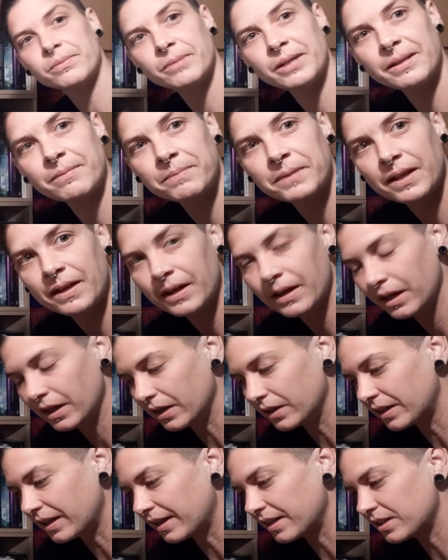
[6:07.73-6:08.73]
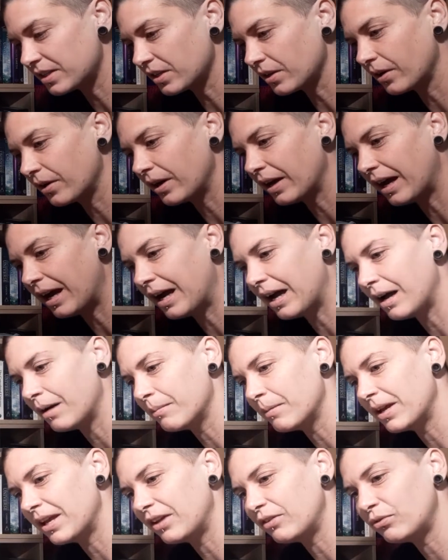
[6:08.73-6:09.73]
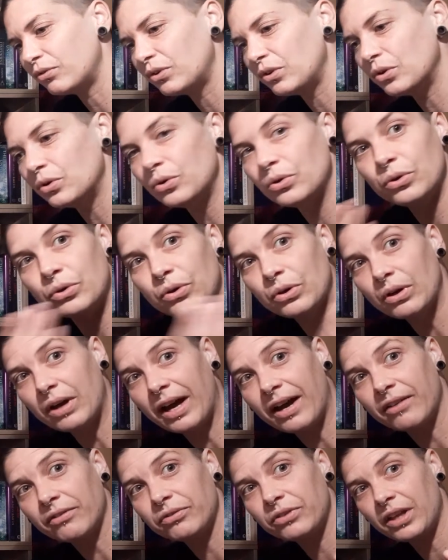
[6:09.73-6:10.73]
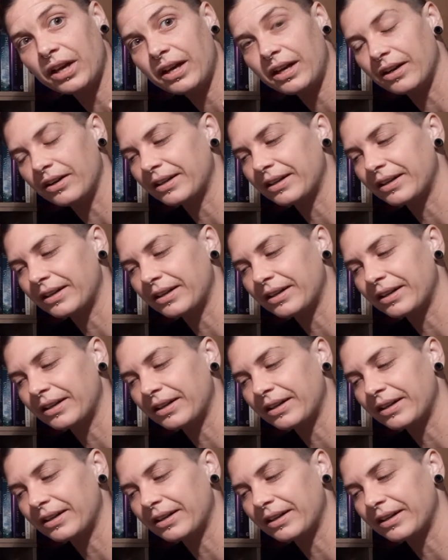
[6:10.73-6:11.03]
me. Okay, so um, if you have that,